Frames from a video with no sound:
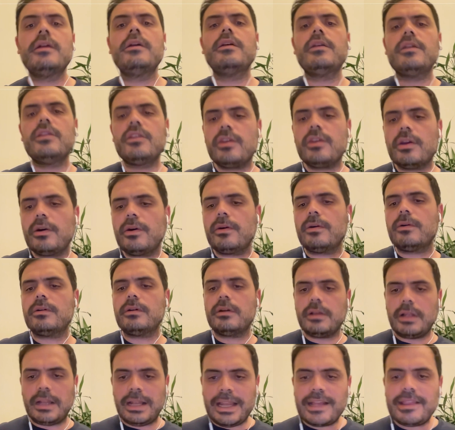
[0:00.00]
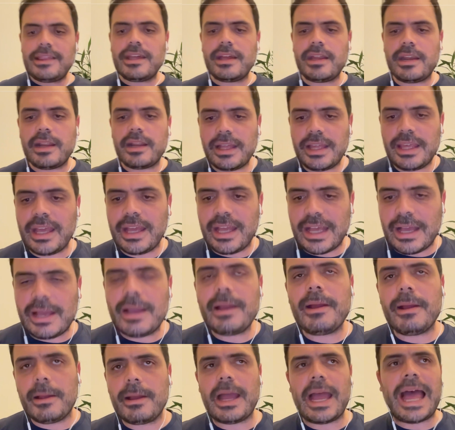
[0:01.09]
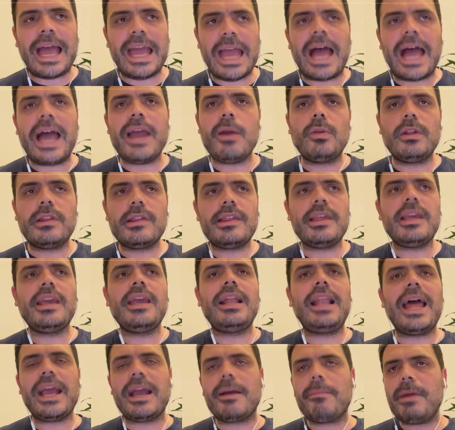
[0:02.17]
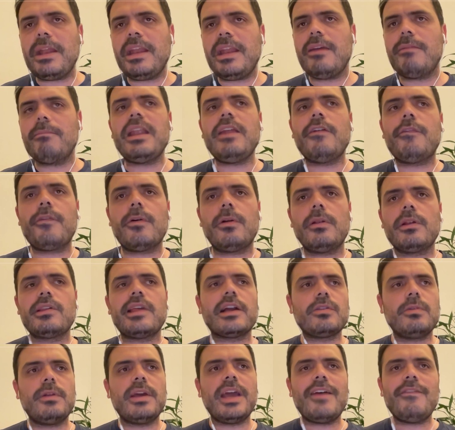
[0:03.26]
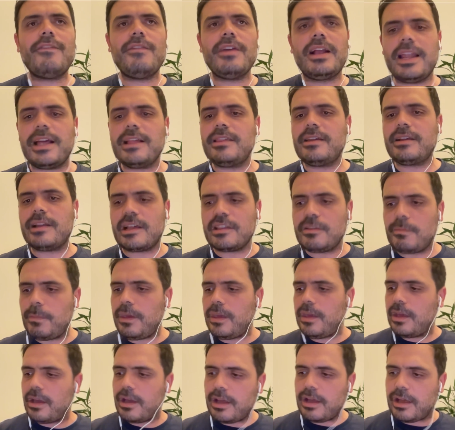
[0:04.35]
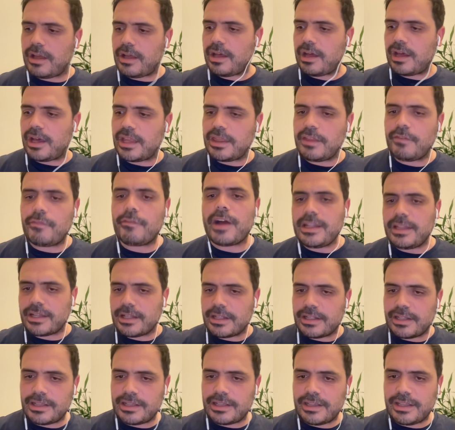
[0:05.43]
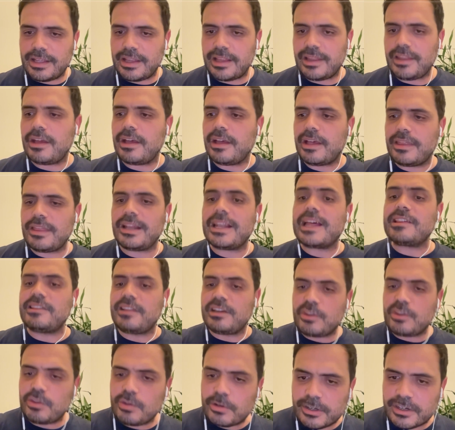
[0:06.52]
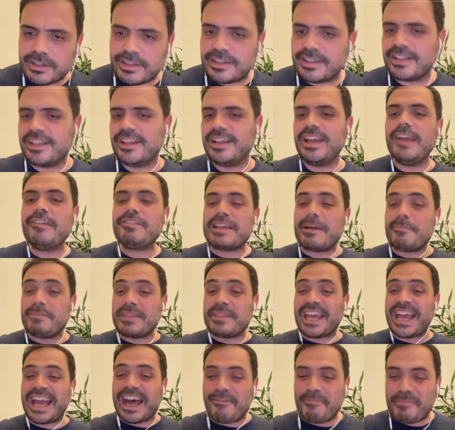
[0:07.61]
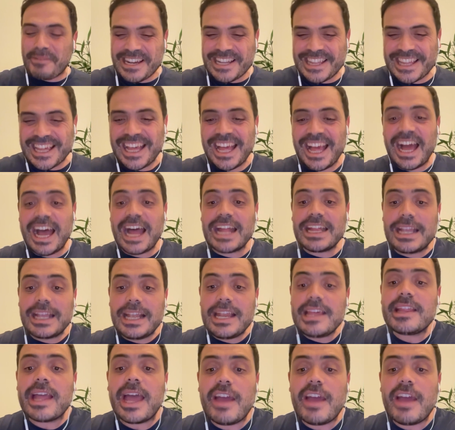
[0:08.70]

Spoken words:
So Ledger, I will see many folks actually having Ledger as being the final, the last resort. If something happens, at least I have